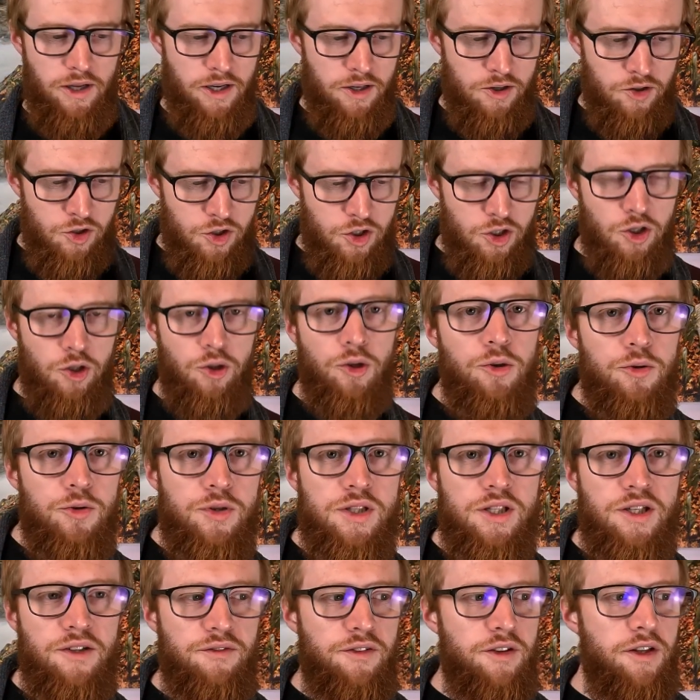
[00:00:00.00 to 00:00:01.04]

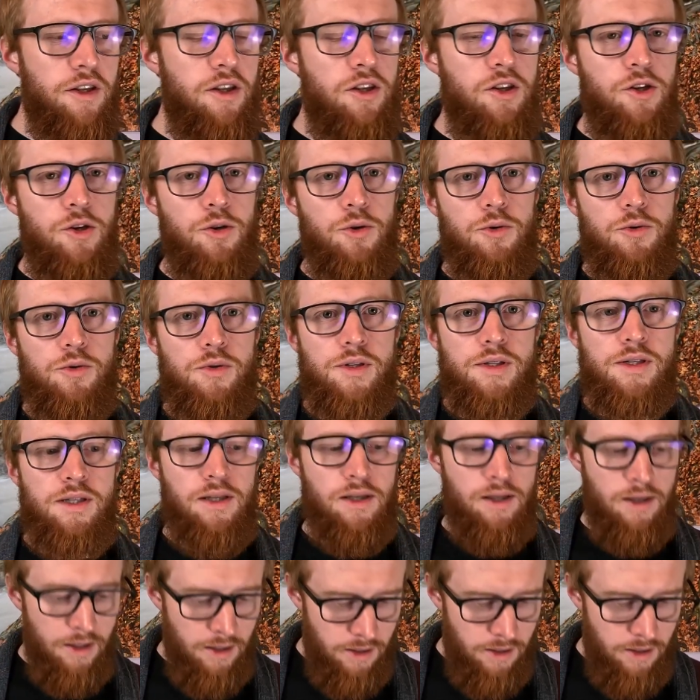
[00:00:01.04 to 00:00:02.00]
exclusively used